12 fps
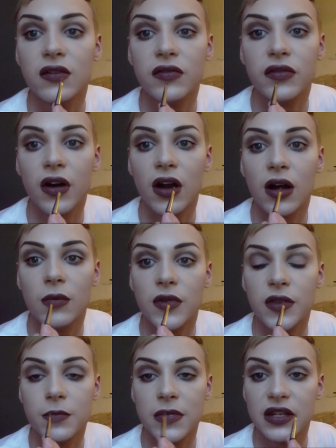from
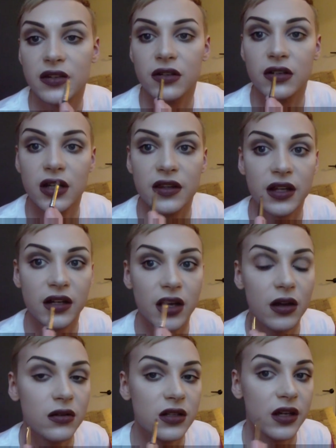the middle and then
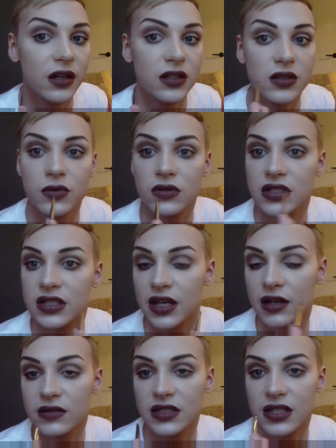go towards the
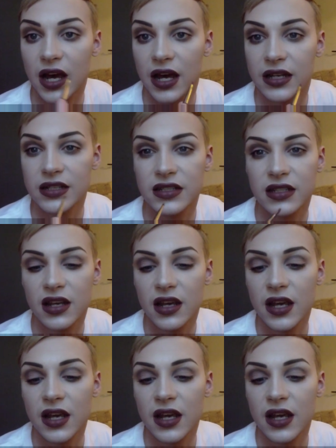outsides.